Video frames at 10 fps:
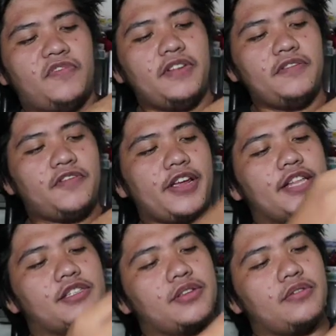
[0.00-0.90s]
feel free
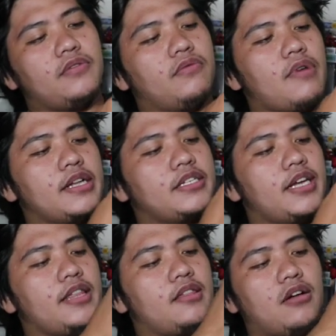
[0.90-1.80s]
to watch
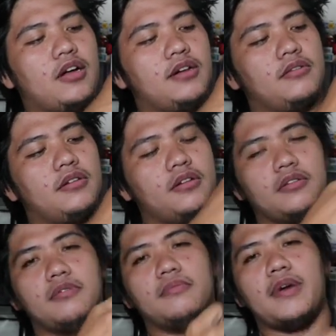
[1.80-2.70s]
it on
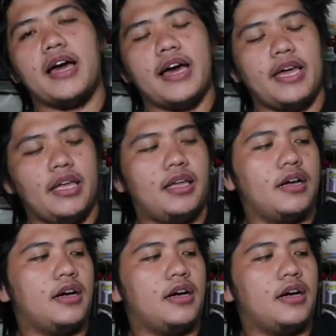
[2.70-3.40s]
my